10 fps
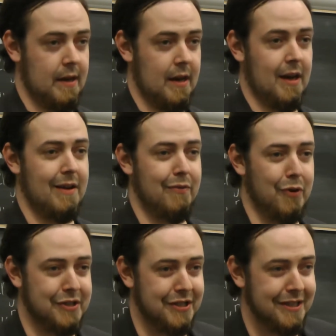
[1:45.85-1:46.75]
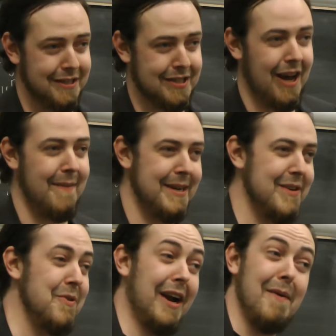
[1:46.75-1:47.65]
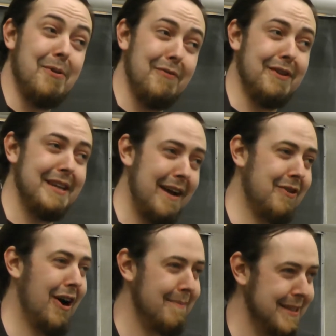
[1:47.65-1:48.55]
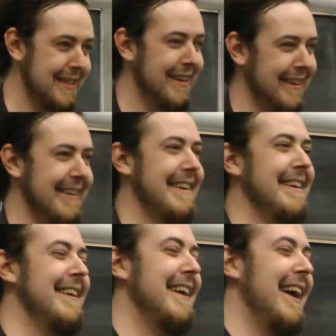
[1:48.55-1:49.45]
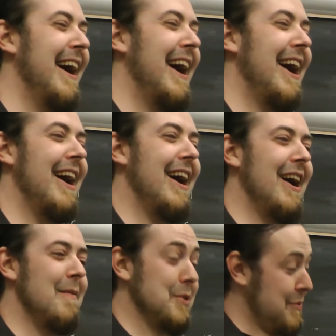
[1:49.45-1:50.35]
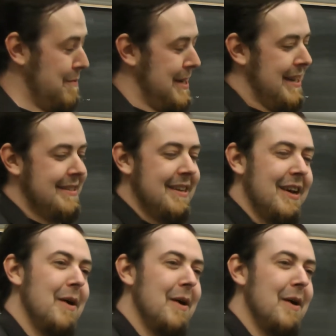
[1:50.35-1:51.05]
Unfortunately, the timing didn't work out perfectly to have copies here, which would have been nice.